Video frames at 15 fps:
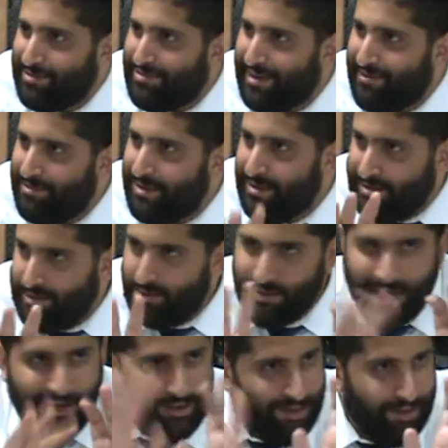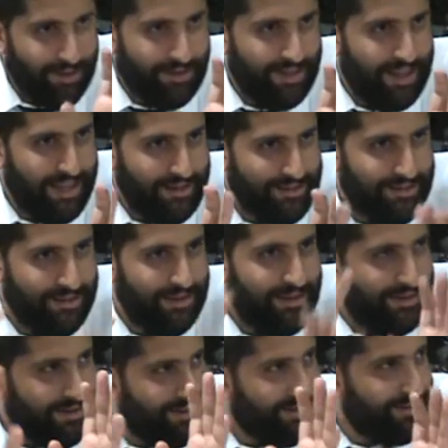for 5 minutes, so now the whole class
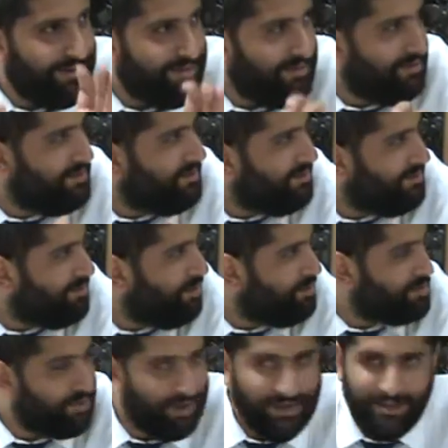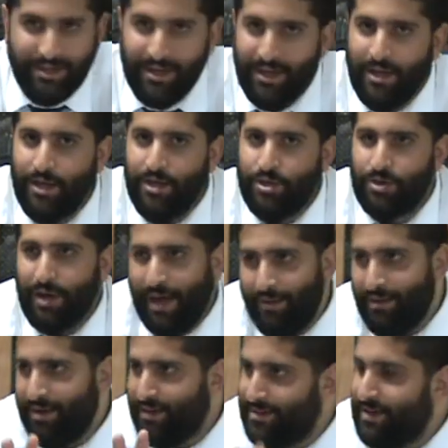goes crazy. So I
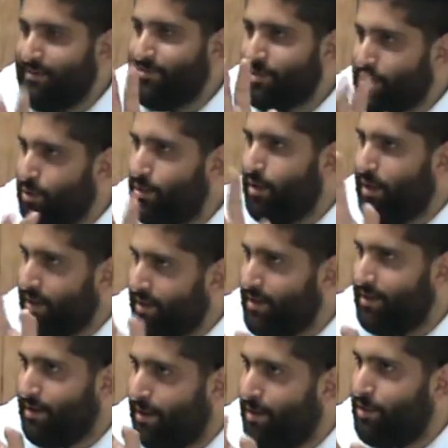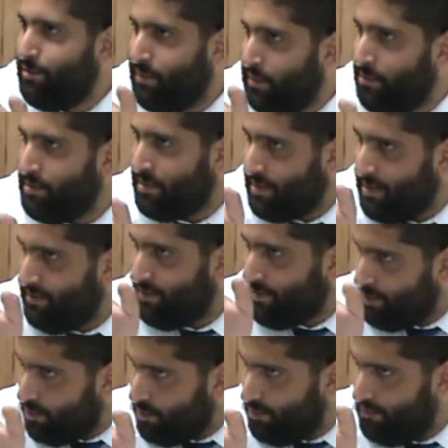made it as if so long that there are other people to leave
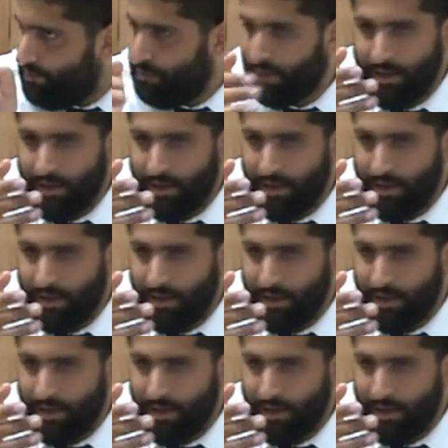the room.